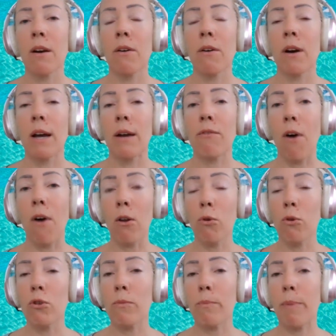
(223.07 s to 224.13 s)

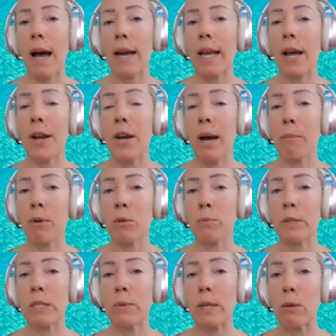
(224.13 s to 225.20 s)
followed by a number
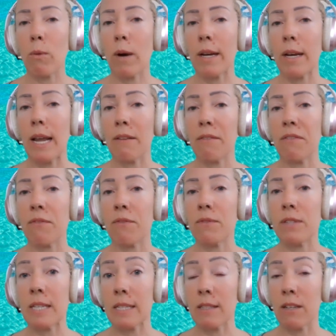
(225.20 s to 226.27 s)
between 1 and
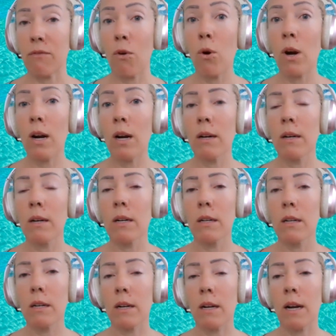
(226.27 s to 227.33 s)
64,
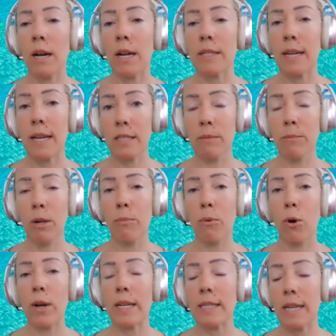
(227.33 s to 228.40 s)
a decimal
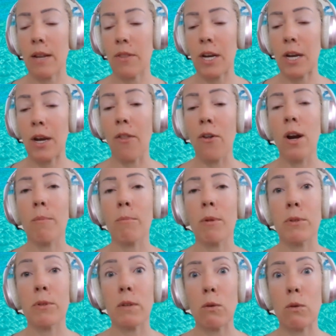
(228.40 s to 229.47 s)
point, and then another number
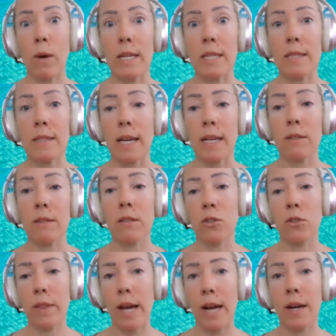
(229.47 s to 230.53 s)
between 1 and 6. So
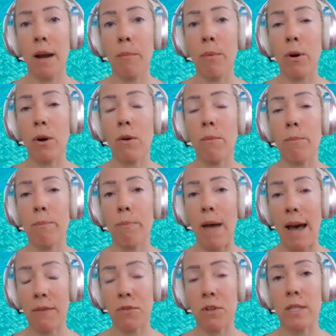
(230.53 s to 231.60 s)
that number
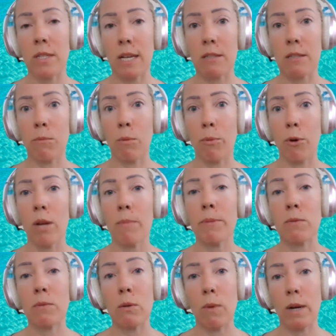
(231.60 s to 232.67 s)
after the decimal point
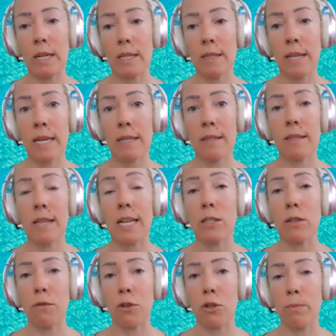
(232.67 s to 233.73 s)
between 1 and 6, that's
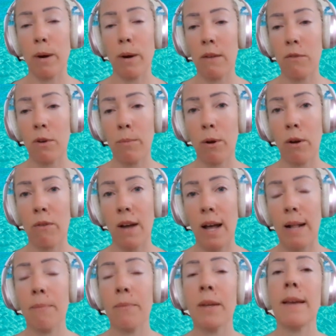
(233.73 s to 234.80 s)
the first part of your
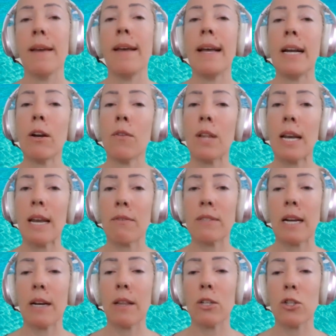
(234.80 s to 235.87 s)
profile. And on the left
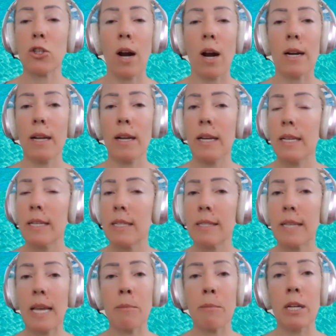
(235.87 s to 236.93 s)
side of the chart,
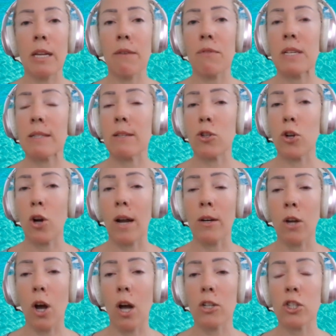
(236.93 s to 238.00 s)
same glyph, this is your
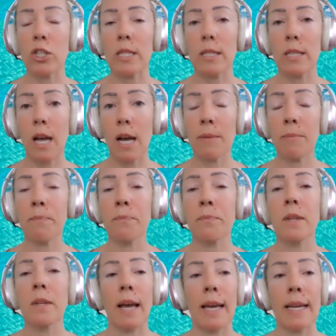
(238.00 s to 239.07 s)
unconscious sun.
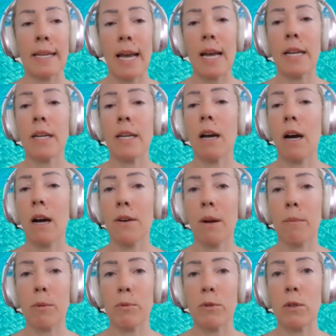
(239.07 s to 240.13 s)
Again, a
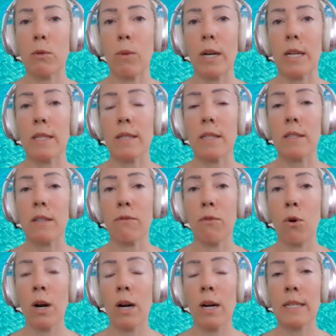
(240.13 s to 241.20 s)
number between 1 and
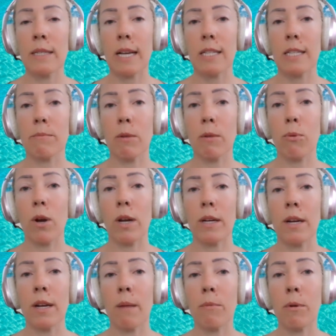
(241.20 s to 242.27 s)
64, decimal point, a
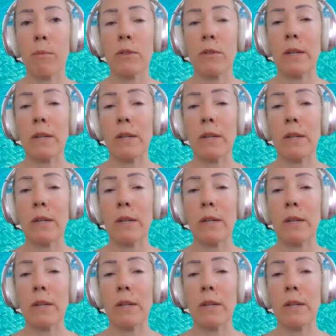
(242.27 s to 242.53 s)
number between